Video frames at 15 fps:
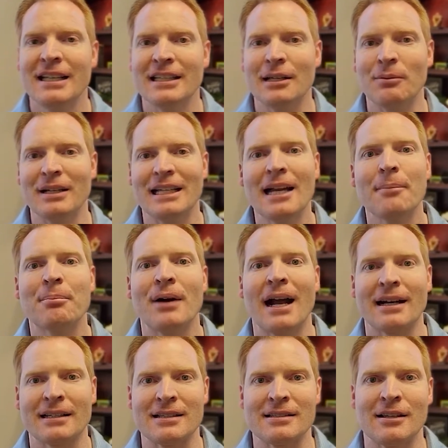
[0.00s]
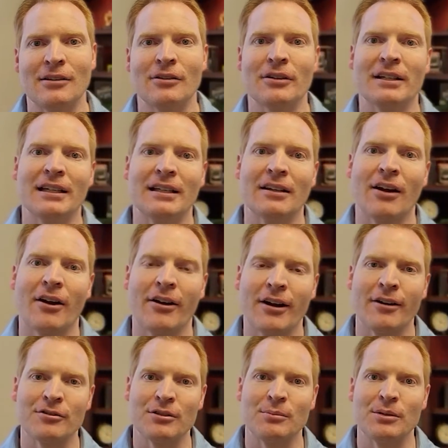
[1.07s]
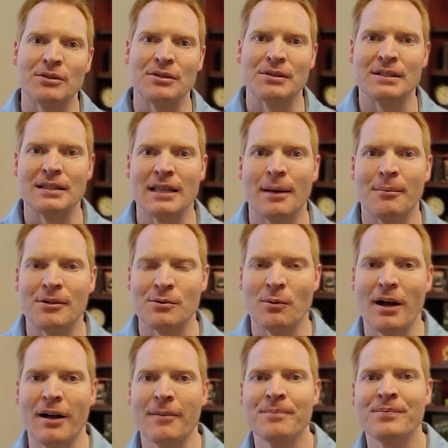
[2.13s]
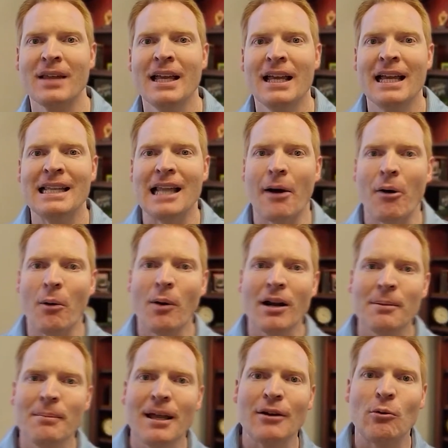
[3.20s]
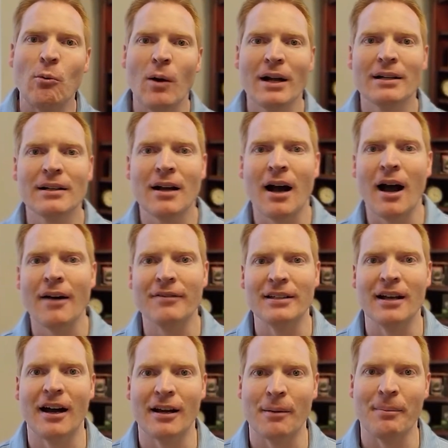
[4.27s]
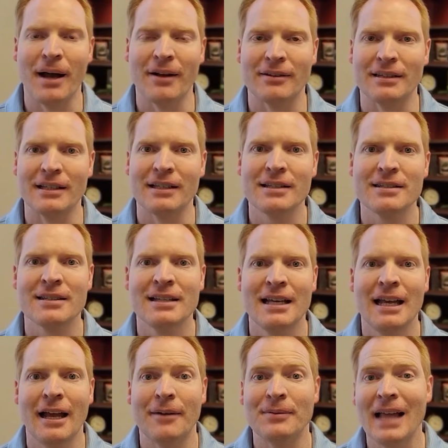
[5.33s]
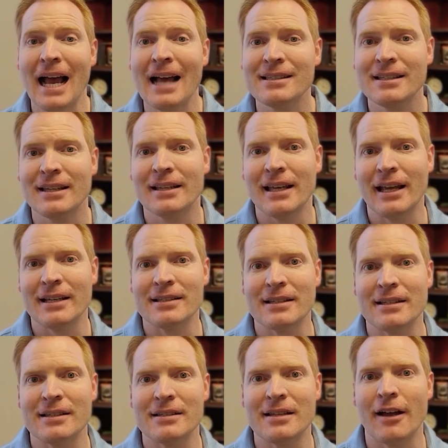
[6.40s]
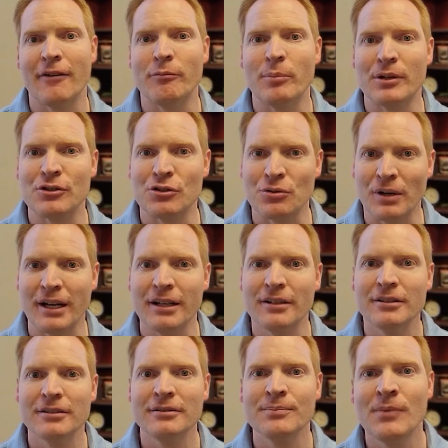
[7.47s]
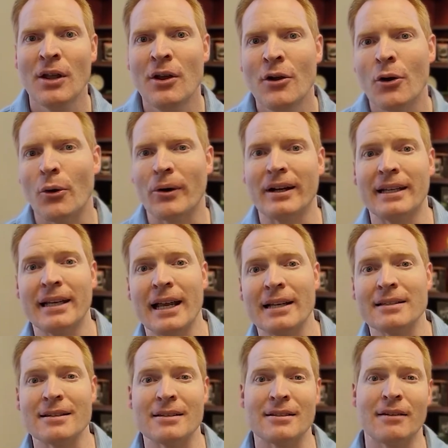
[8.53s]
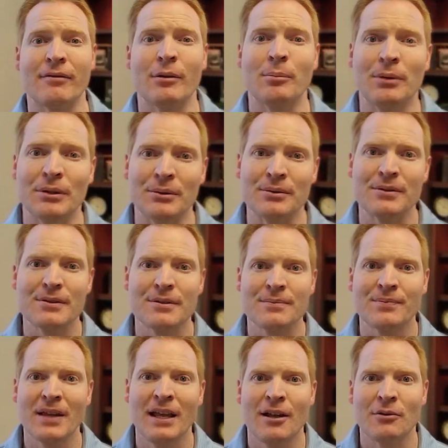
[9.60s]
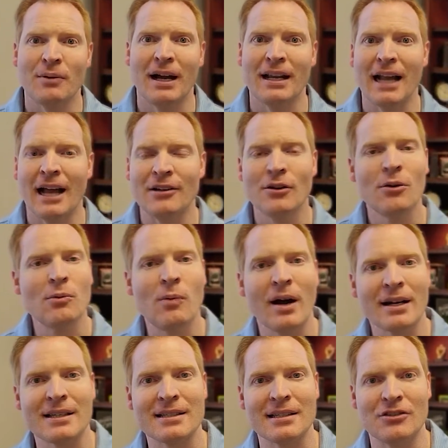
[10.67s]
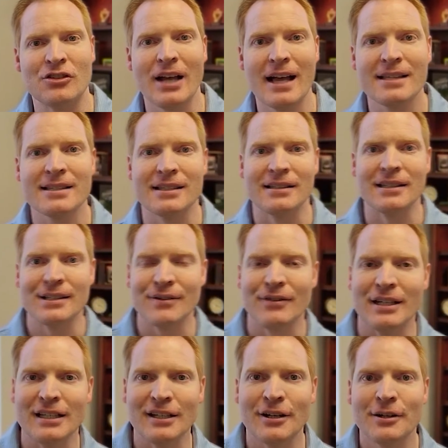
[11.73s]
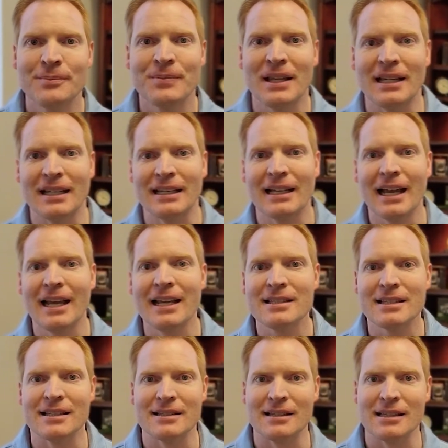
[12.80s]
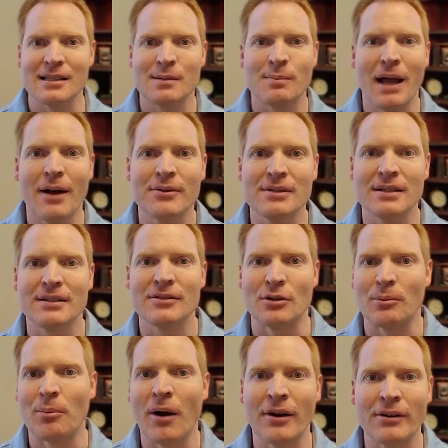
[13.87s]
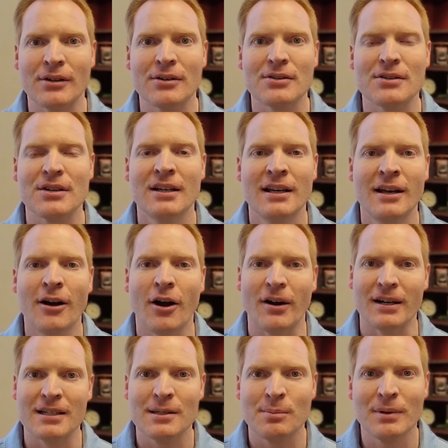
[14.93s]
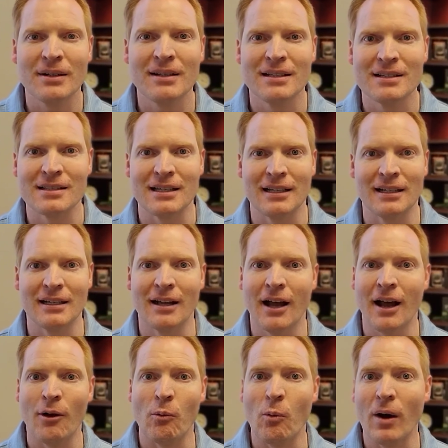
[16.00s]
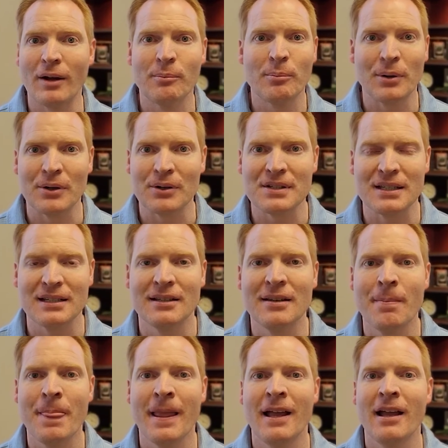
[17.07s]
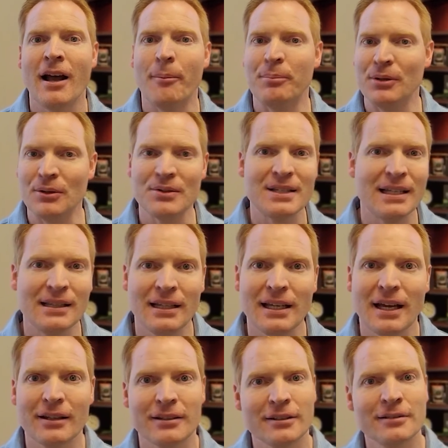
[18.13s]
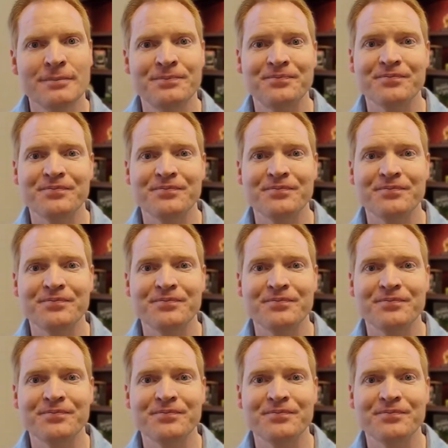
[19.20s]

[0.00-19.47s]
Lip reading: that we get practiced at looking at our contribution to them as well. Now, I want to make one caveat about this, and that's in cases of betrayal or in cases of abuse, right? I don't want to suggest in this video that in cases that spouses or partners are experiencing one person abusing the other,